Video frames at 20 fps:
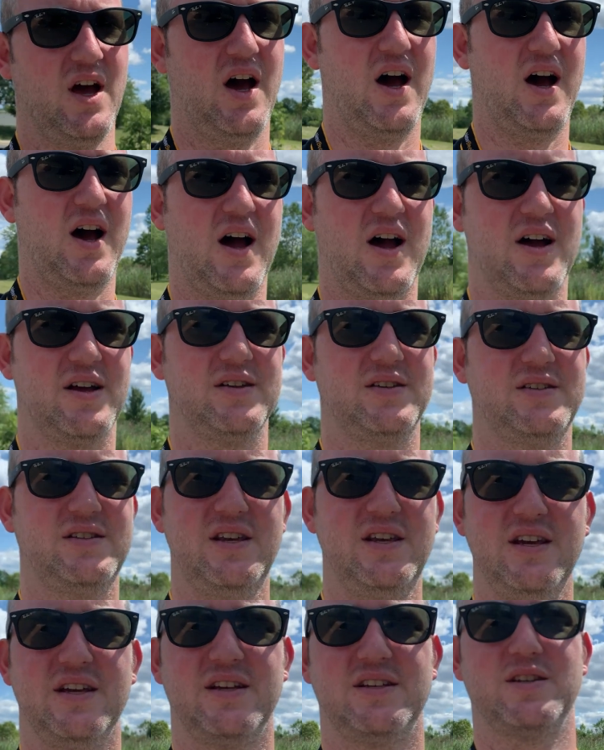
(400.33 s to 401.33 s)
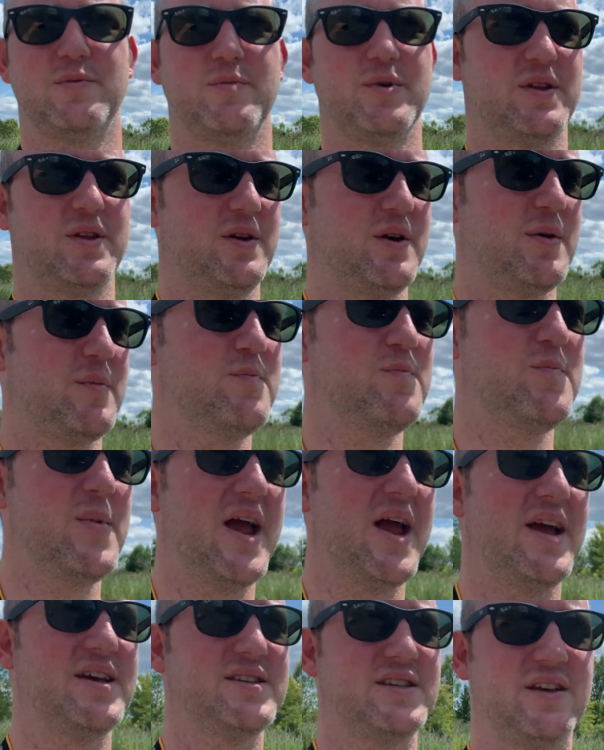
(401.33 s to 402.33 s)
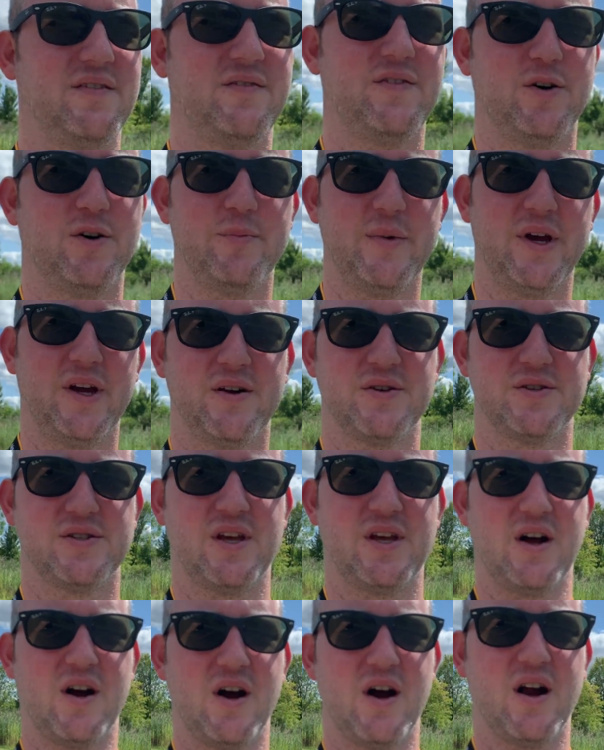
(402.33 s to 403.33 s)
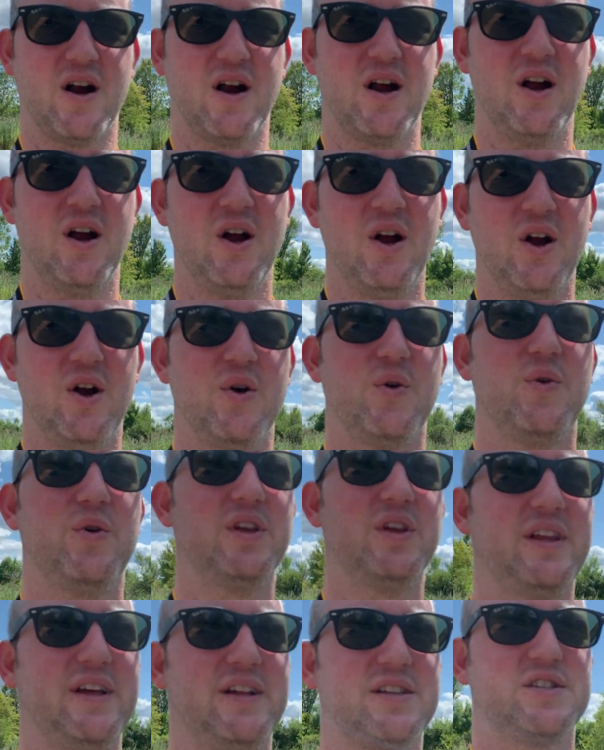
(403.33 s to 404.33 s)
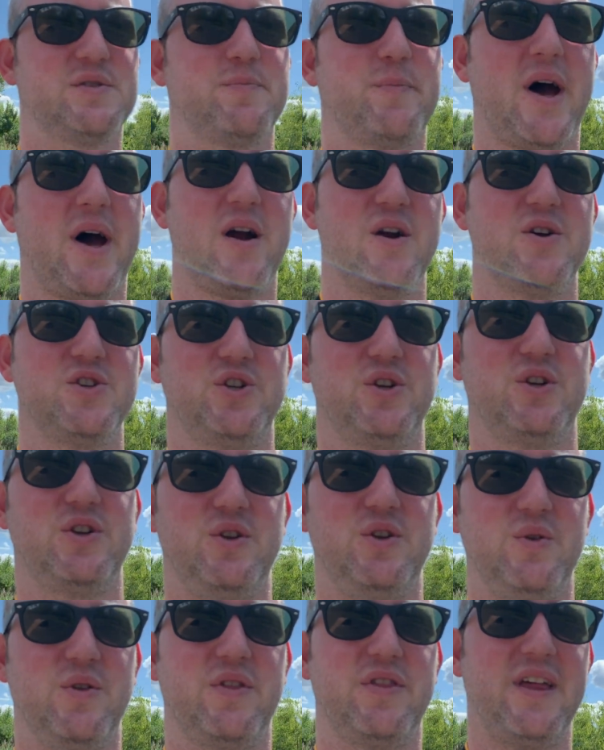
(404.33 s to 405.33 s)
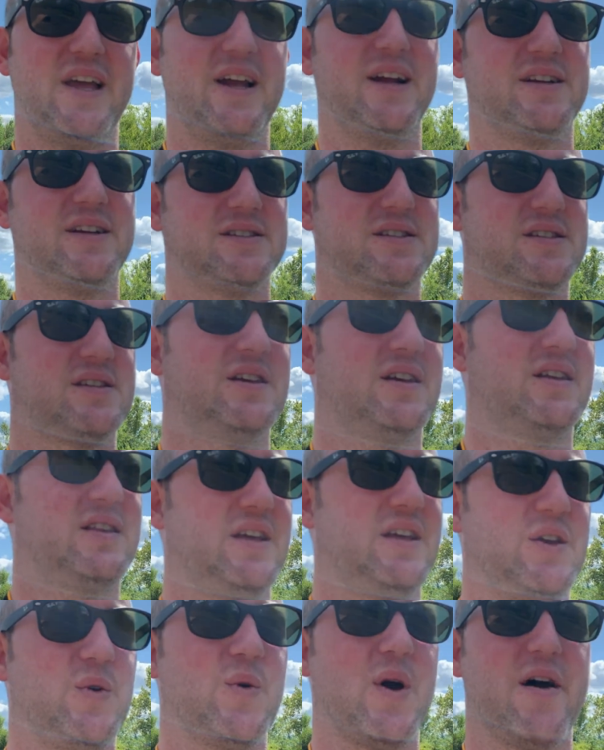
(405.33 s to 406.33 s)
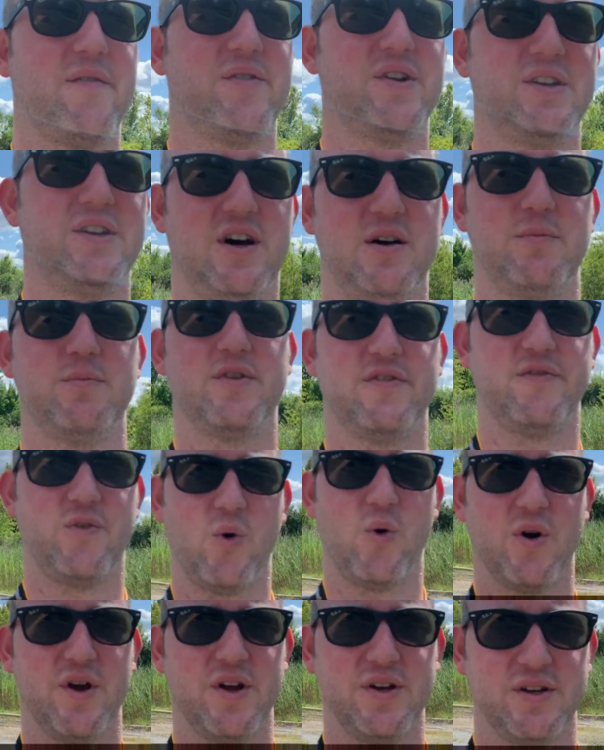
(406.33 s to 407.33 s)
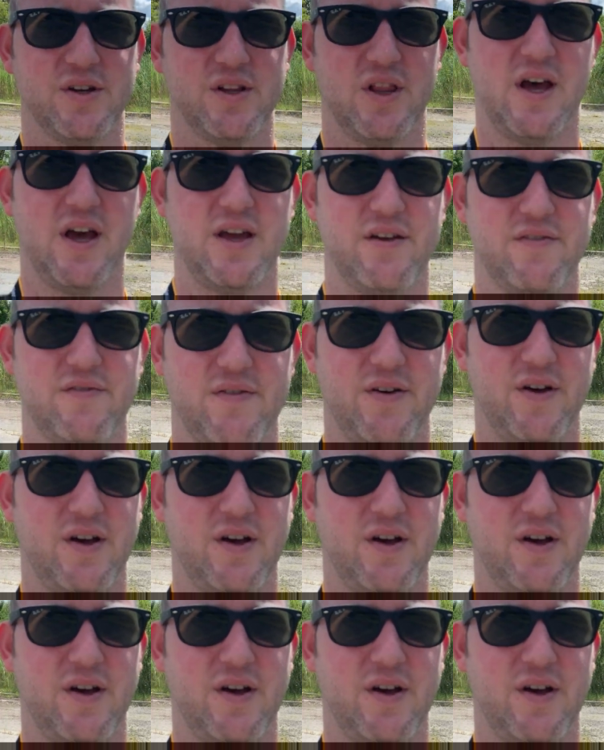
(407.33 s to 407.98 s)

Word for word: Uh, seeing some of the amazing filmmakers they are really inspires you to do things that you haven't done before in your life.